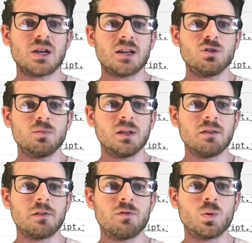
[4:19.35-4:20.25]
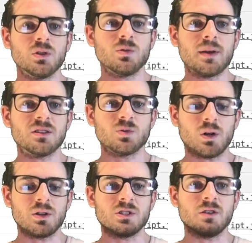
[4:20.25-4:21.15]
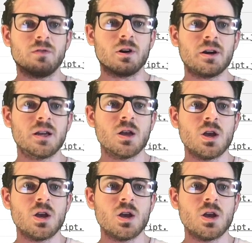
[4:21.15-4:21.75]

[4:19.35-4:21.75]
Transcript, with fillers: I do believe if you want to make this work on Safari,